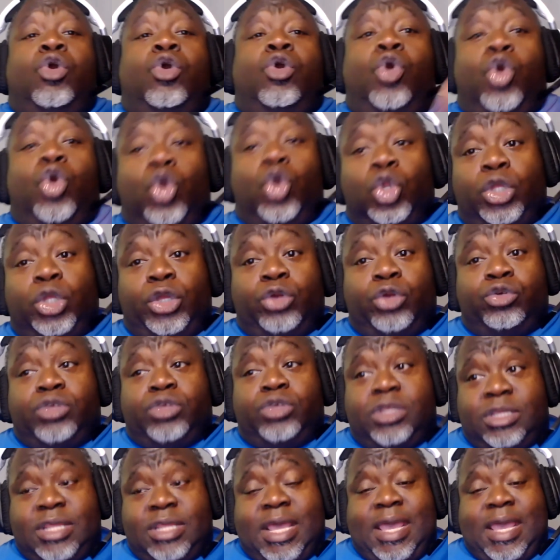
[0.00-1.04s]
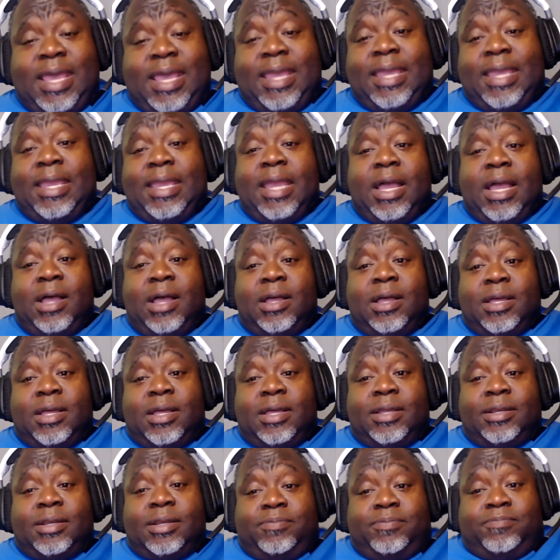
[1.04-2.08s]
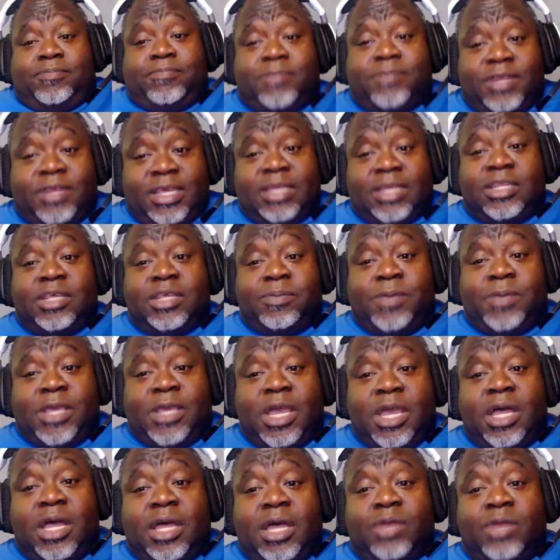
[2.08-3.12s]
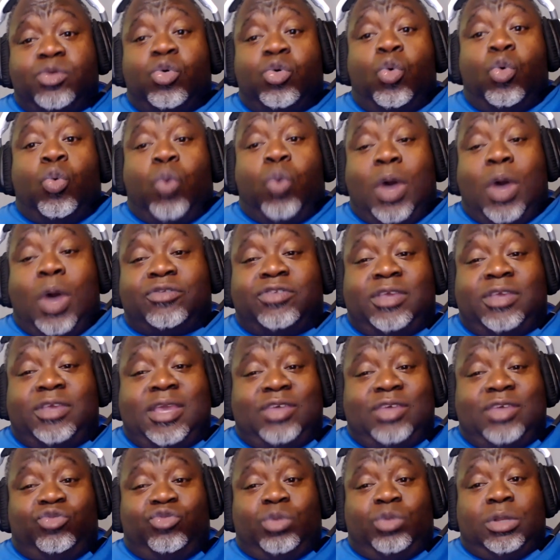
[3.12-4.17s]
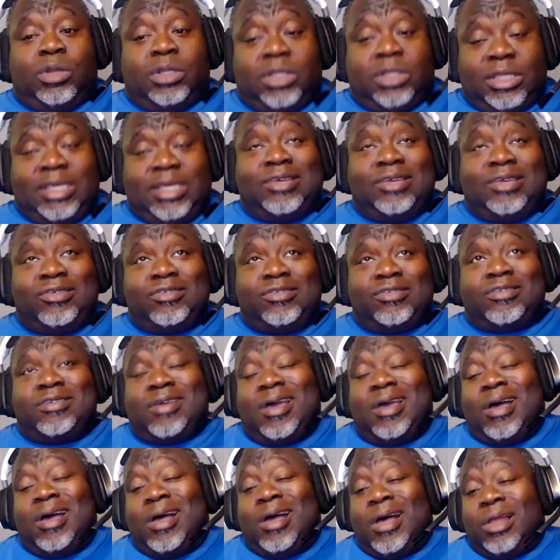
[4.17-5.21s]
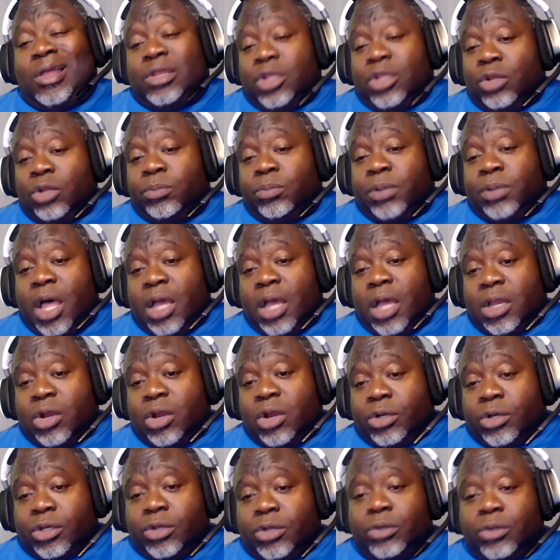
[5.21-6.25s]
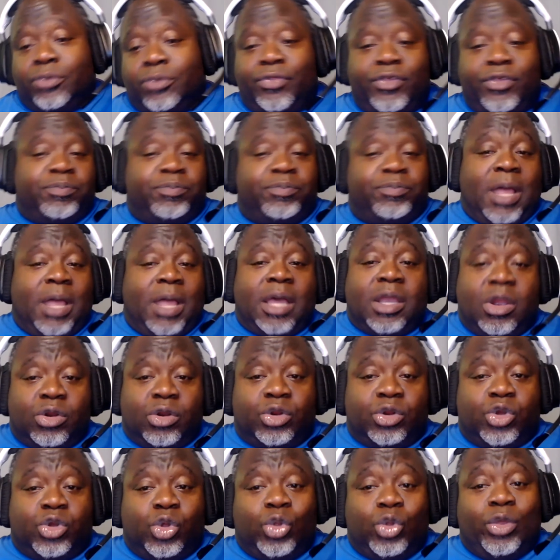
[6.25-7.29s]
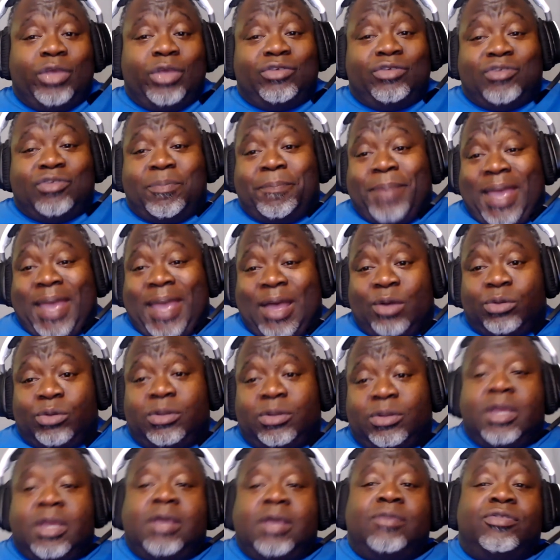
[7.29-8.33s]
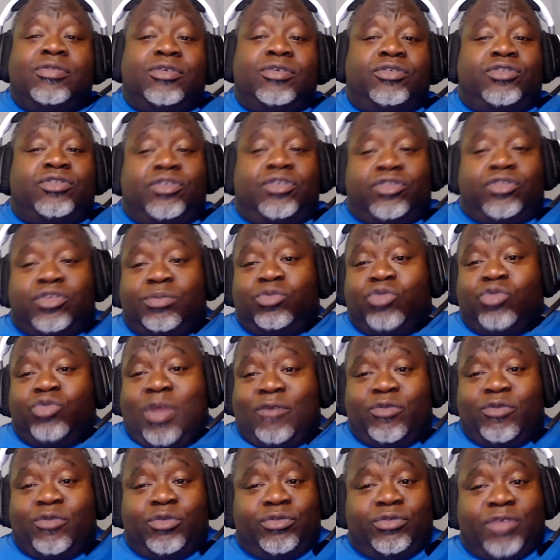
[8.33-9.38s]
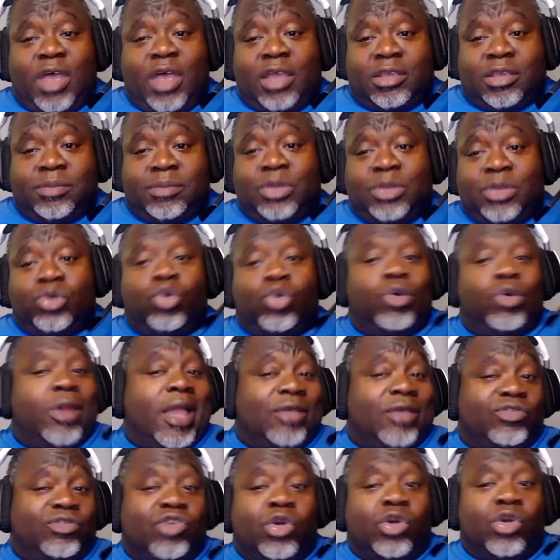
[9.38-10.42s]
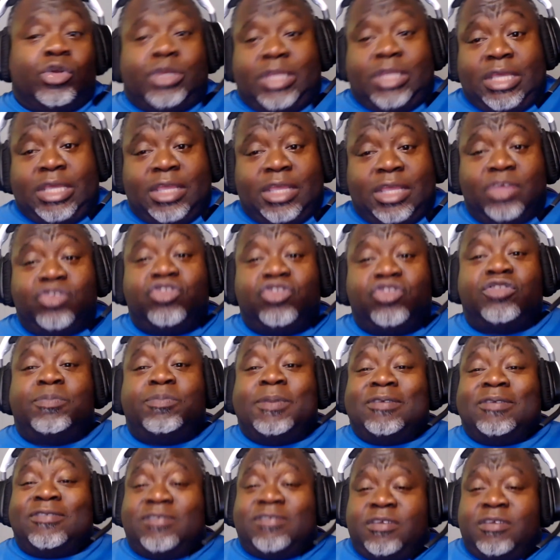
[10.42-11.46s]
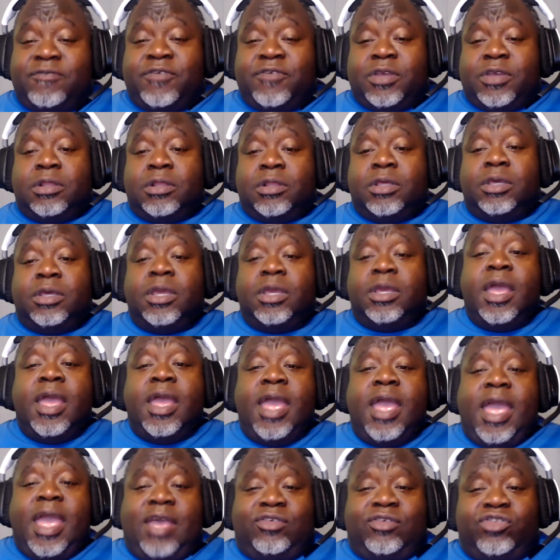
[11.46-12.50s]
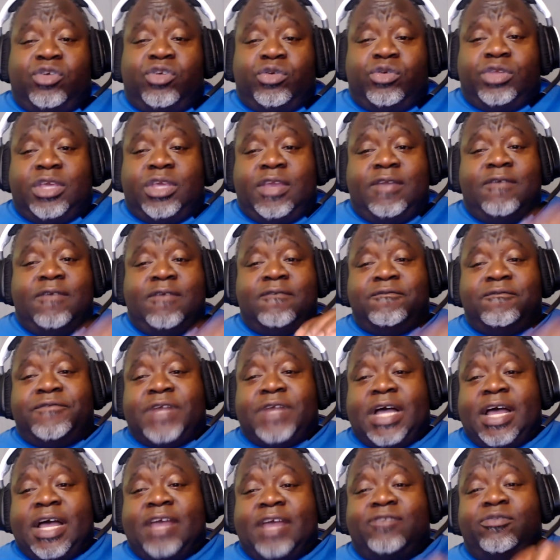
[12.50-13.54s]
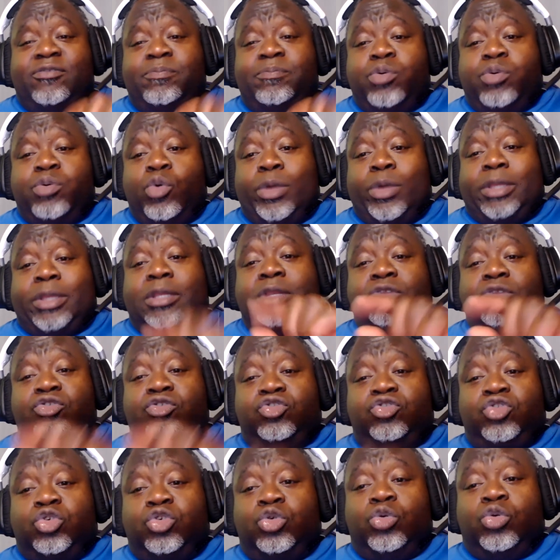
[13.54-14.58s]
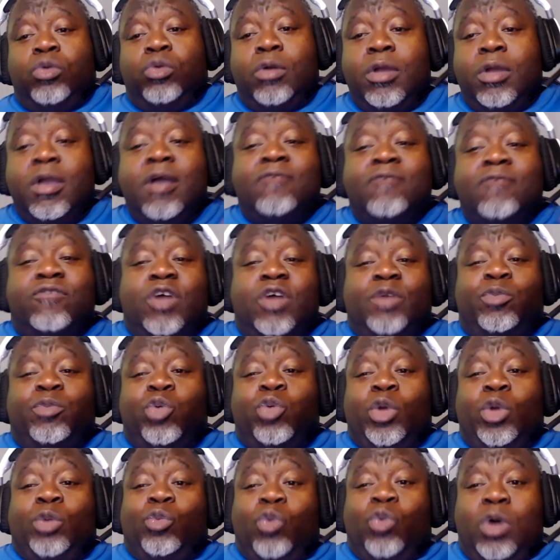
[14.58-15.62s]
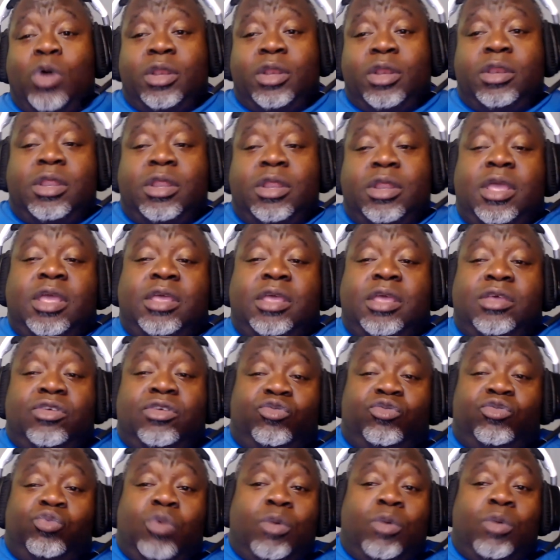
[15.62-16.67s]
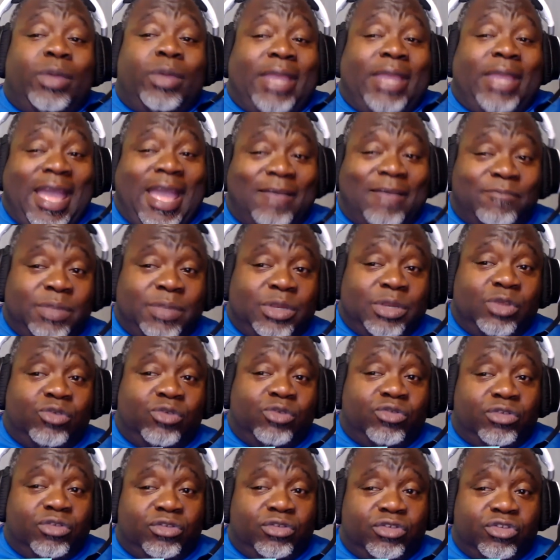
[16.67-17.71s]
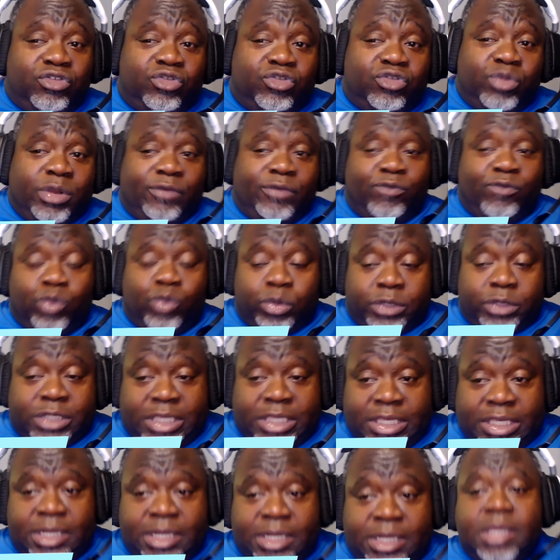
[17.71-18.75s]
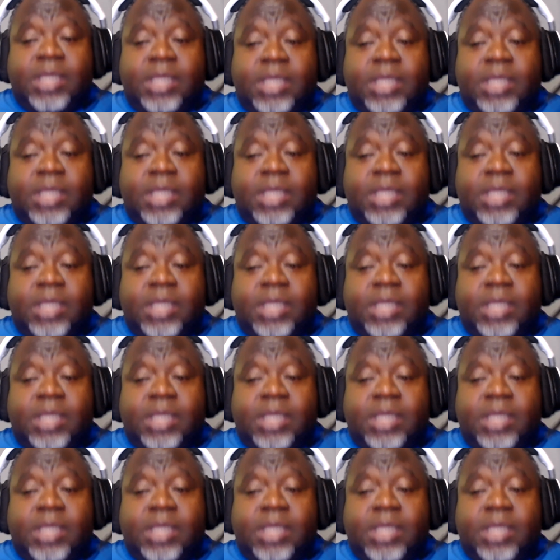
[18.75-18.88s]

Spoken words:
Earlier today on D&D Beyond, WotC has released a little blog article. This blog article is about the Systems Reference Document, or SRD, specifically SRD 5.2. 5.1 is what we have been using since 2014,